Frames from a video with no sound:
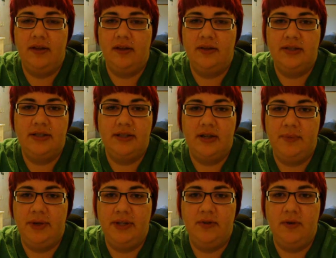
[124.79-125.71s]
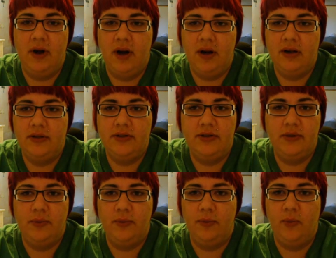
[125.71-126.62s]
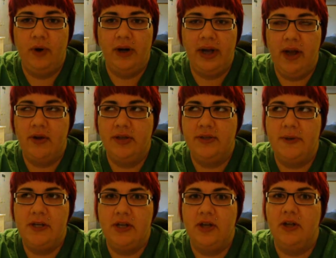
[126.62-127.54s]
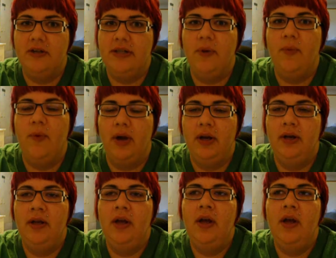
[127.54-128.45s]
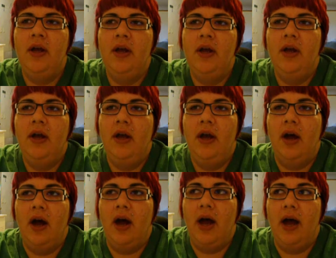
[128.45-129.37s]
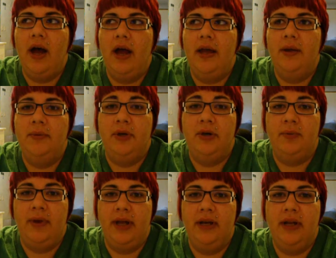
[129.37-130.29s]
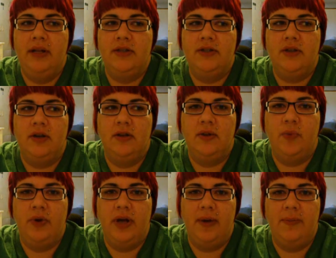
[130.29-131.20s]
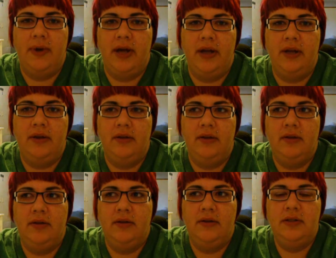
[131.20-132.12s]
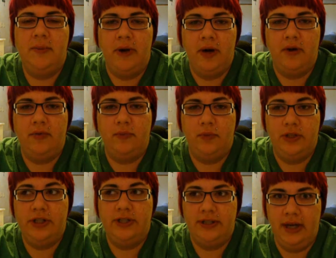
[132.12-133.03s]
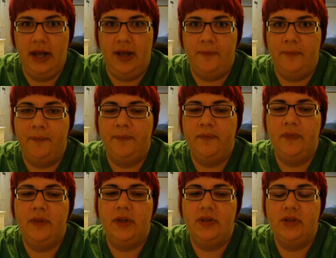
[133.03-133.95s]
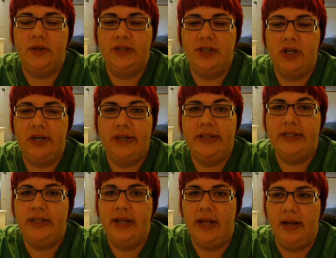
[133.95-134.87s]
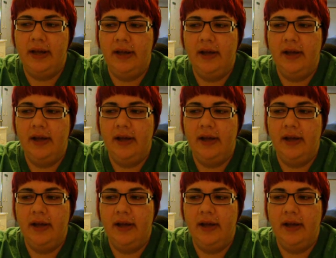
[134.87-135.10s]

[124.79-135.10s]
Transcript: this is going to be too hard to work out, especially on day one. I am going to wait and start the pre-op diet tomorrow, which is today. So I started it today.